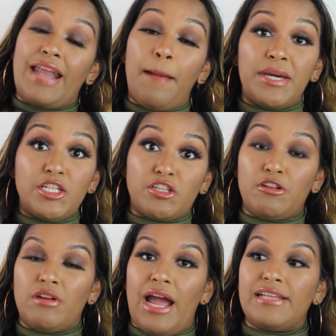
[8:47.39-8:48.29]
Now I'm gonna show
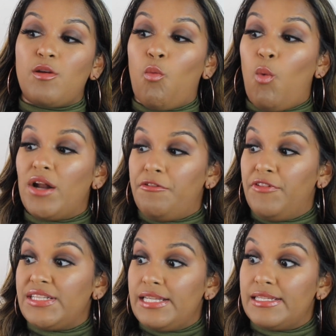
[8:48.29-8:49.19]
you guys what
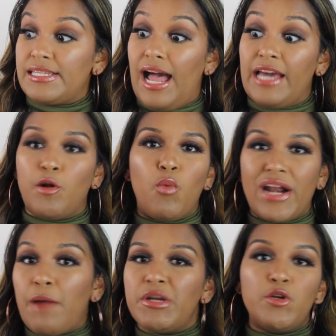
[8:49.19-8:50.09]
fits inside, or
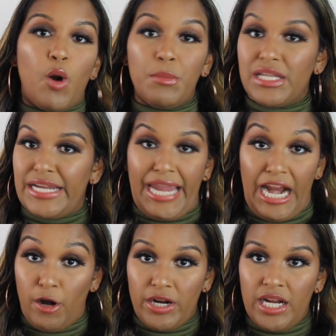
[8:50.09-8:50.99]
what I would normally
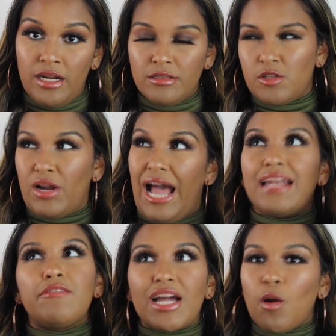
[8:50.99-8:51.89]
carry. So
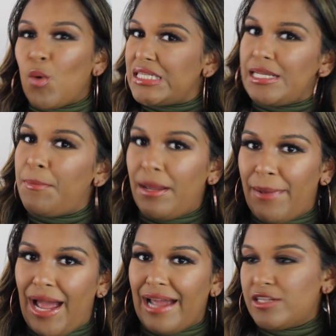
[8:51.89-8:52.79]
kind of like a what's in my
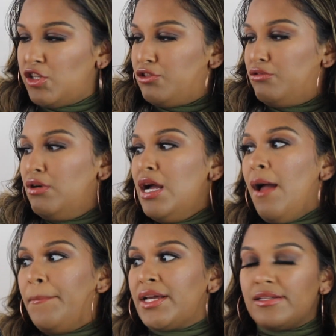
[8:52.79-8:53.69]
bag too,
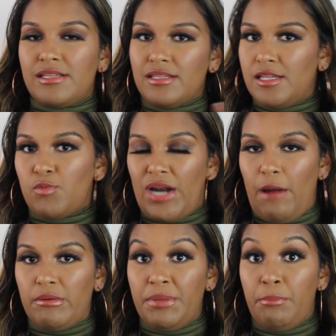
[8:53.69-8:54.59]
because this is what I
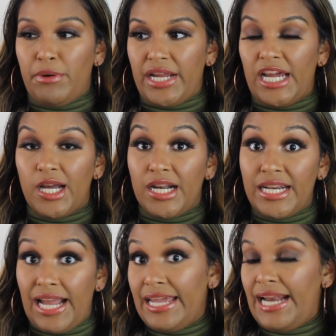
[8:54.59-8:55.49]
would be bringing on a
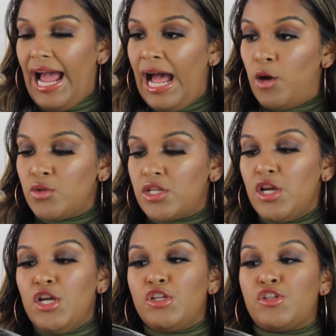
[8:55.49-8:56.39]
night out.
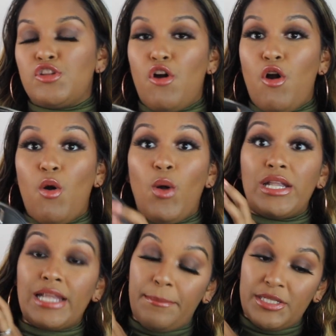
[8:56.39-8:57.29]
So
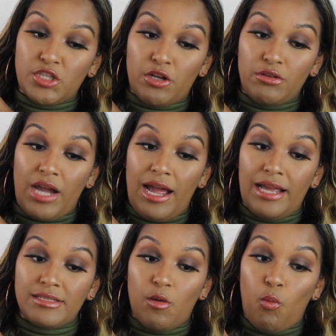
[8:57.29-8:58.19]
let me show you
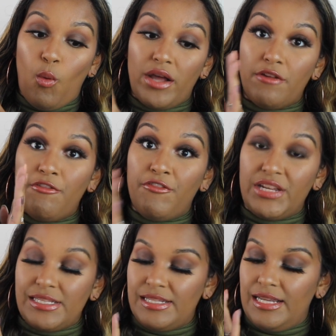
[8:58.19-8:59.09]
guys what
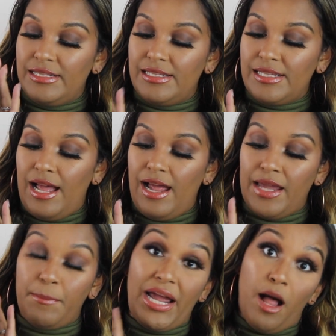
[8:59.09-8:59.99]
fits
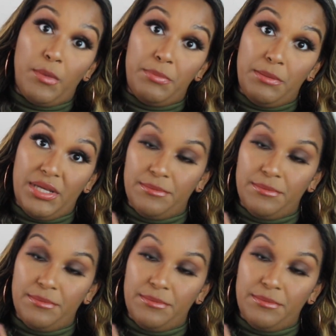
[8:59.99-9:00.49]
inside my Alma BB.